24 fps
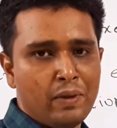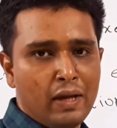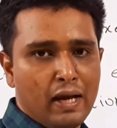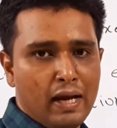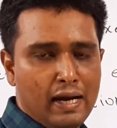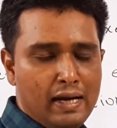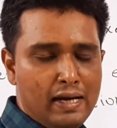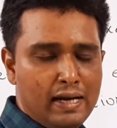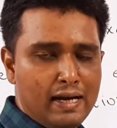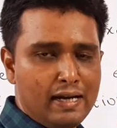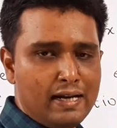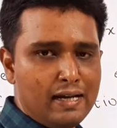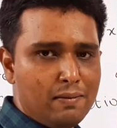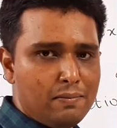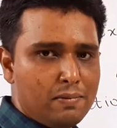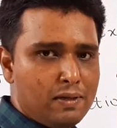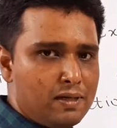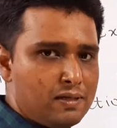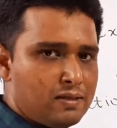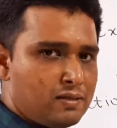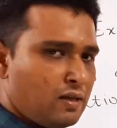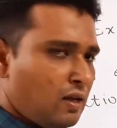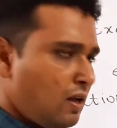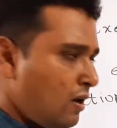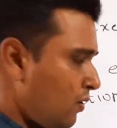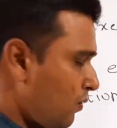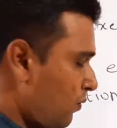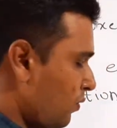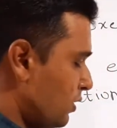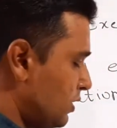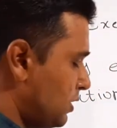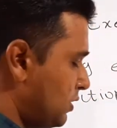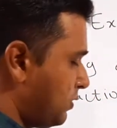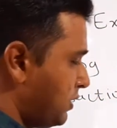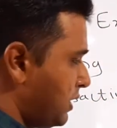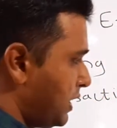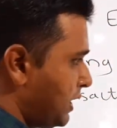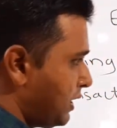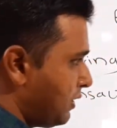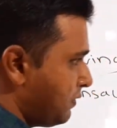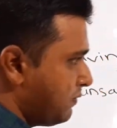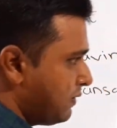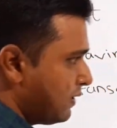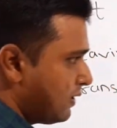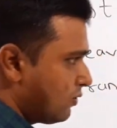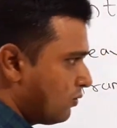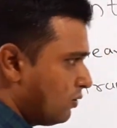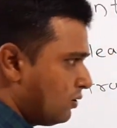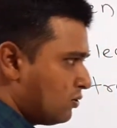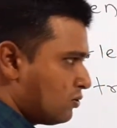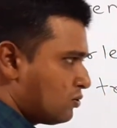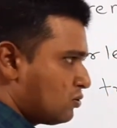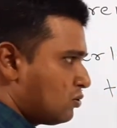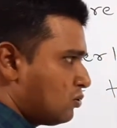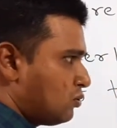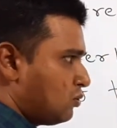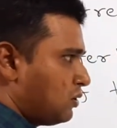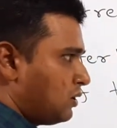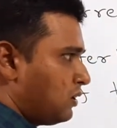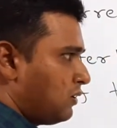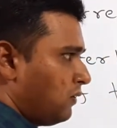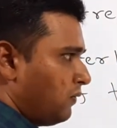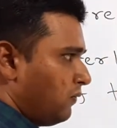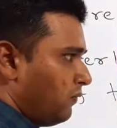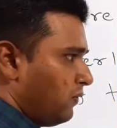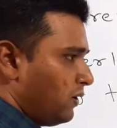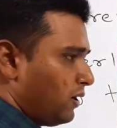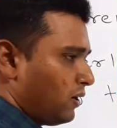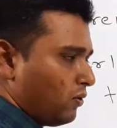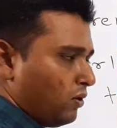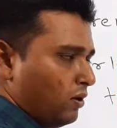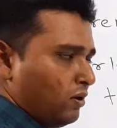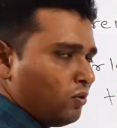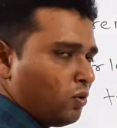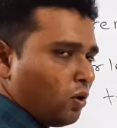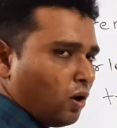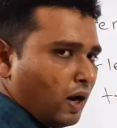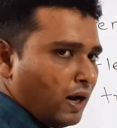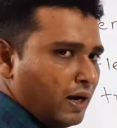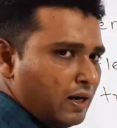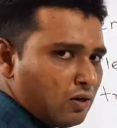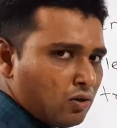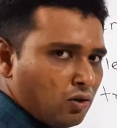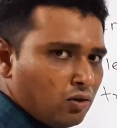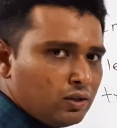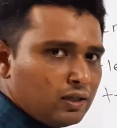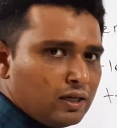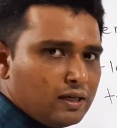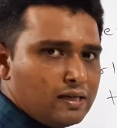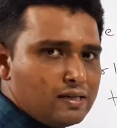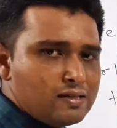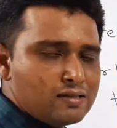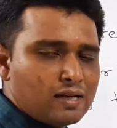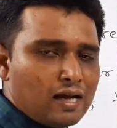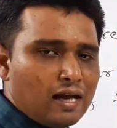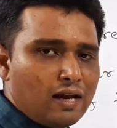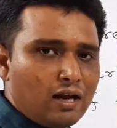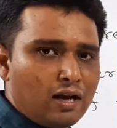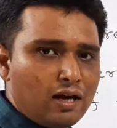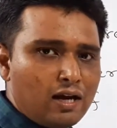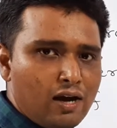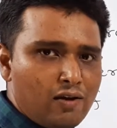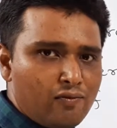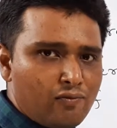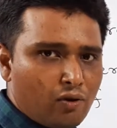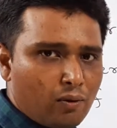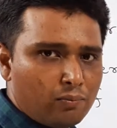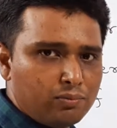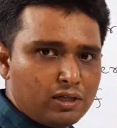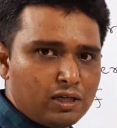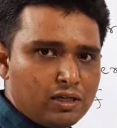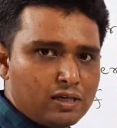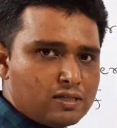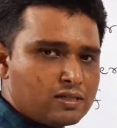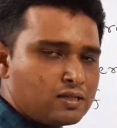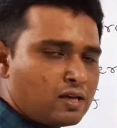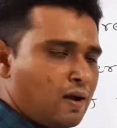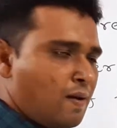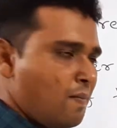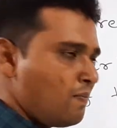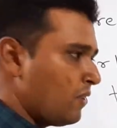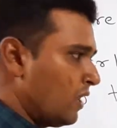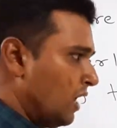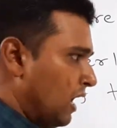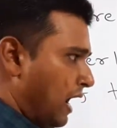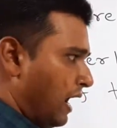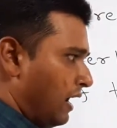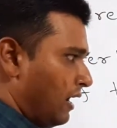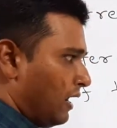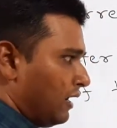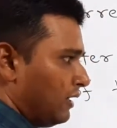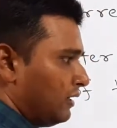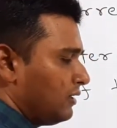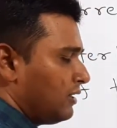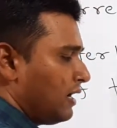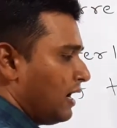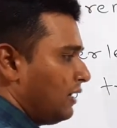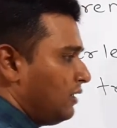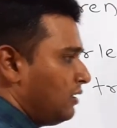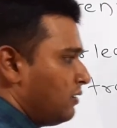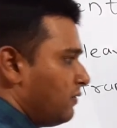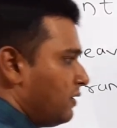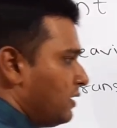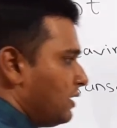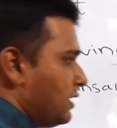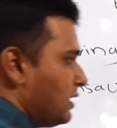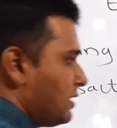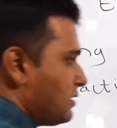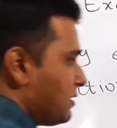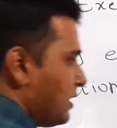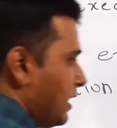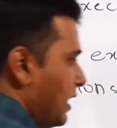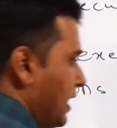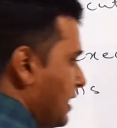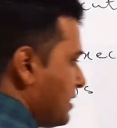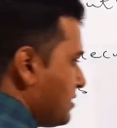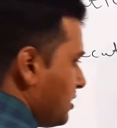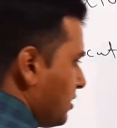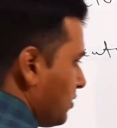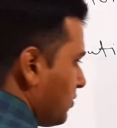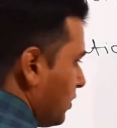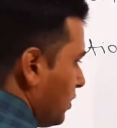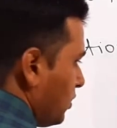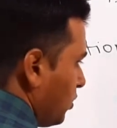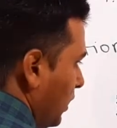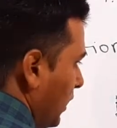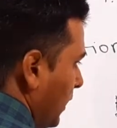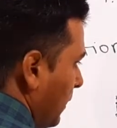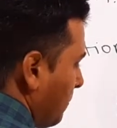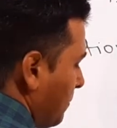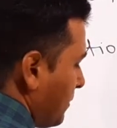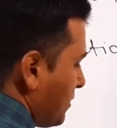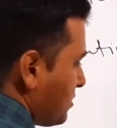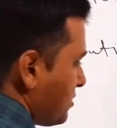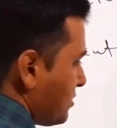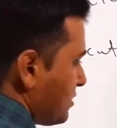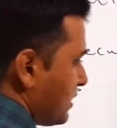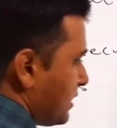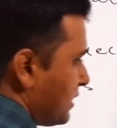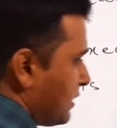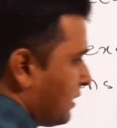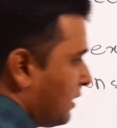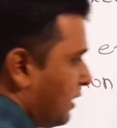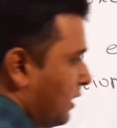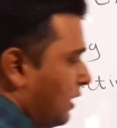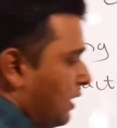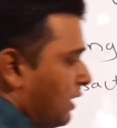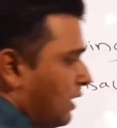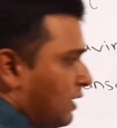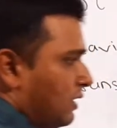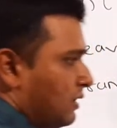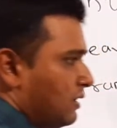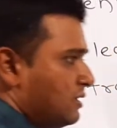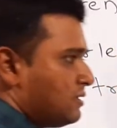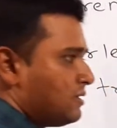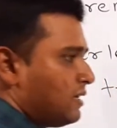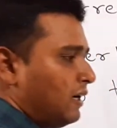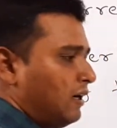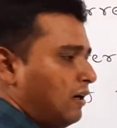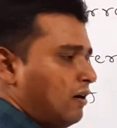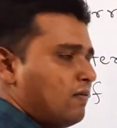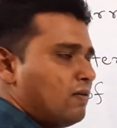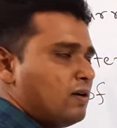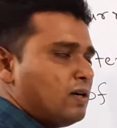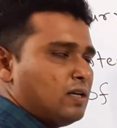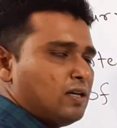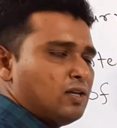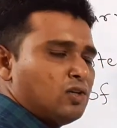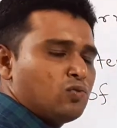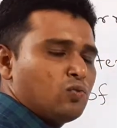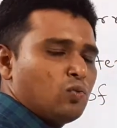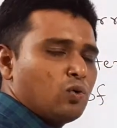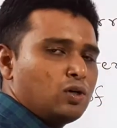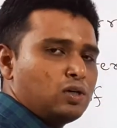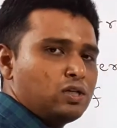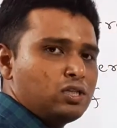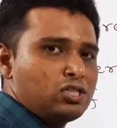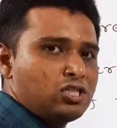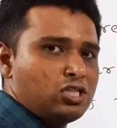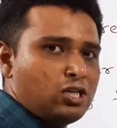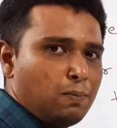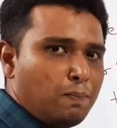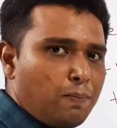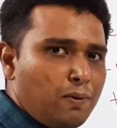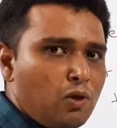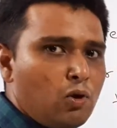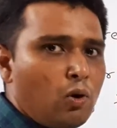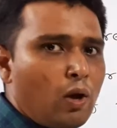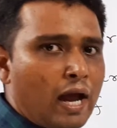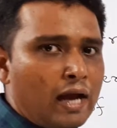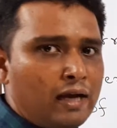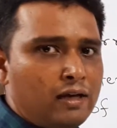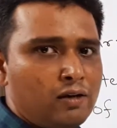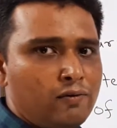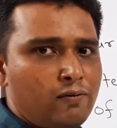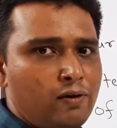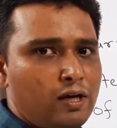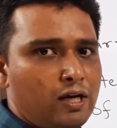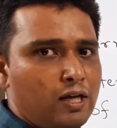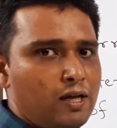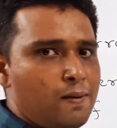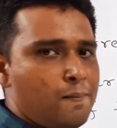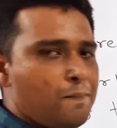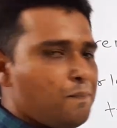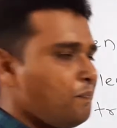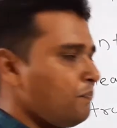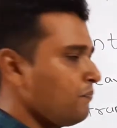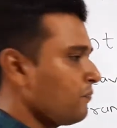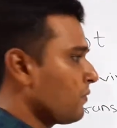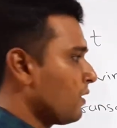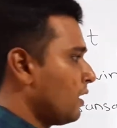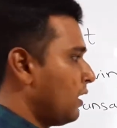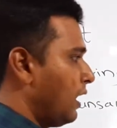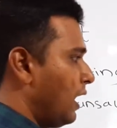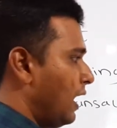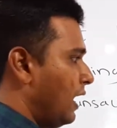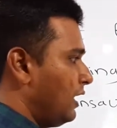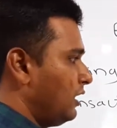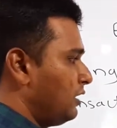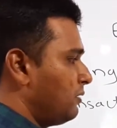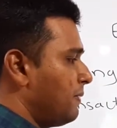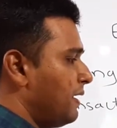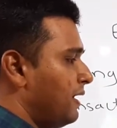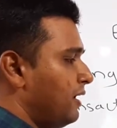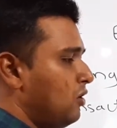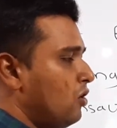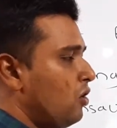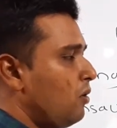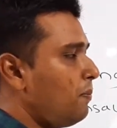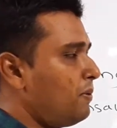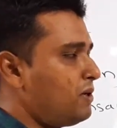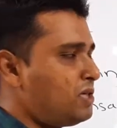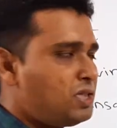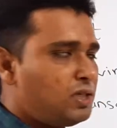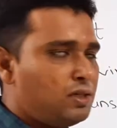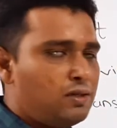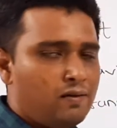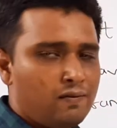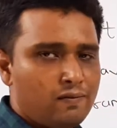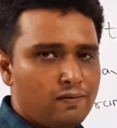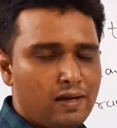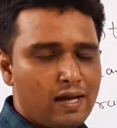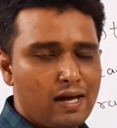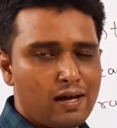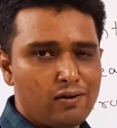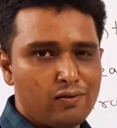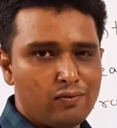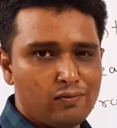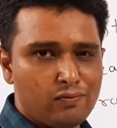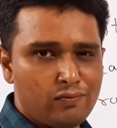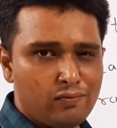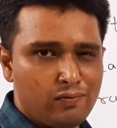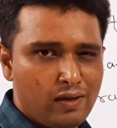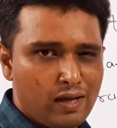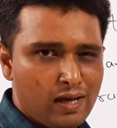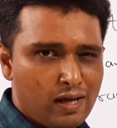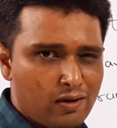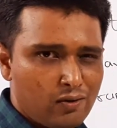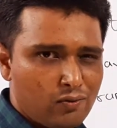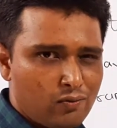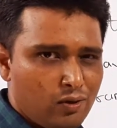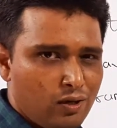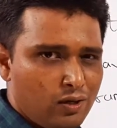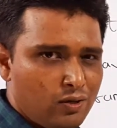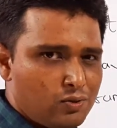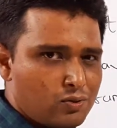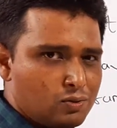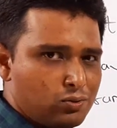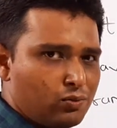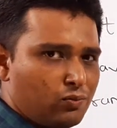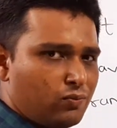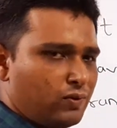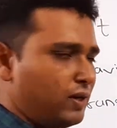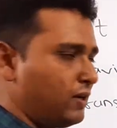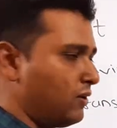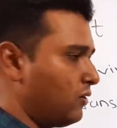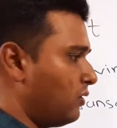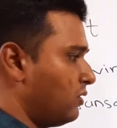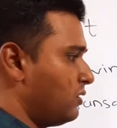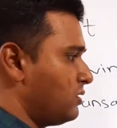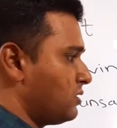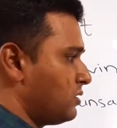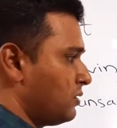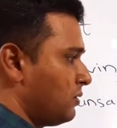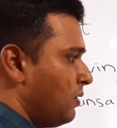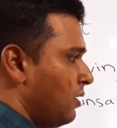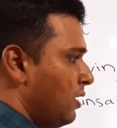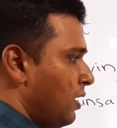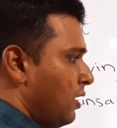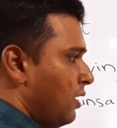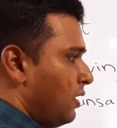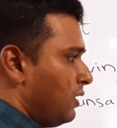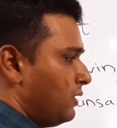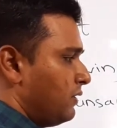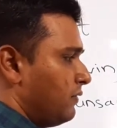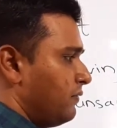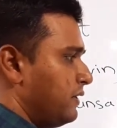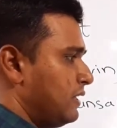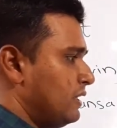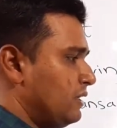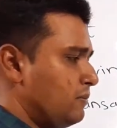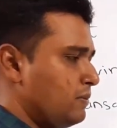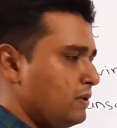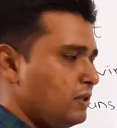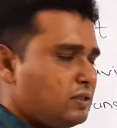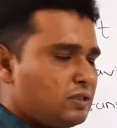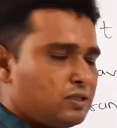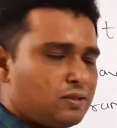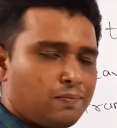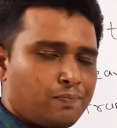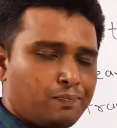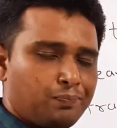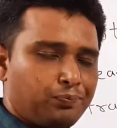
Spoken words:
In database, whatever data we are going to store, we are going to write on the disk and read from the disk. And another activity is A is equal to A plus 10. This activity is what? CPU activity, arithmetic operation, where we are going to work on the variables.